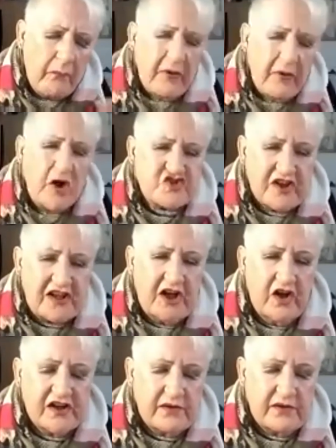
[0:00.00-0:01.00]
I, I, we're
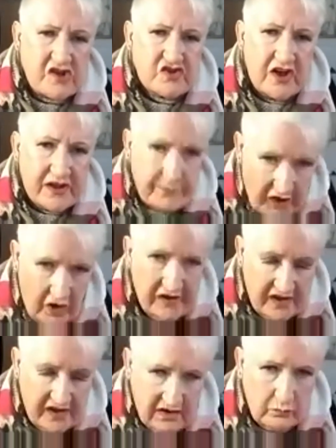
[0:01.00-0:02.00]
not strictly using
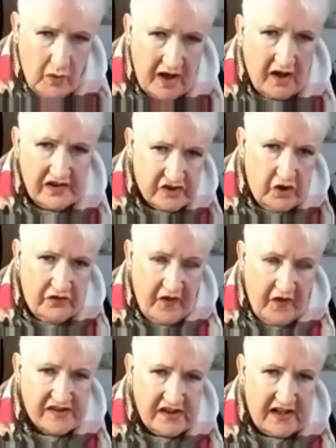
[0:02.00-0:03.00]
metrics we're using
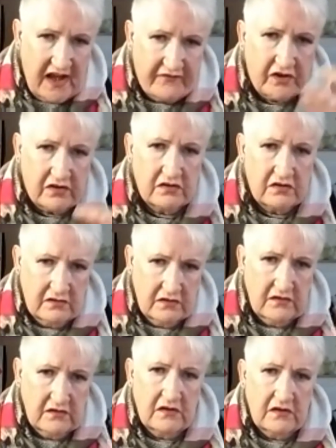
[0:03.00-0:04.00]
wenger's
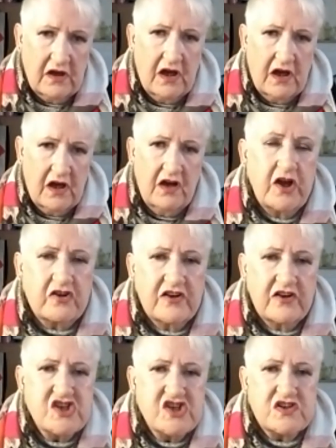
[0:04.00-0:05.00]
2011
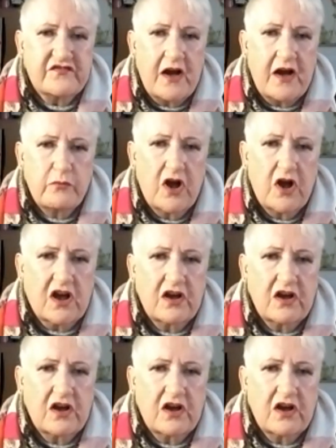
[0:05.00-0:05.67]
uh, value creation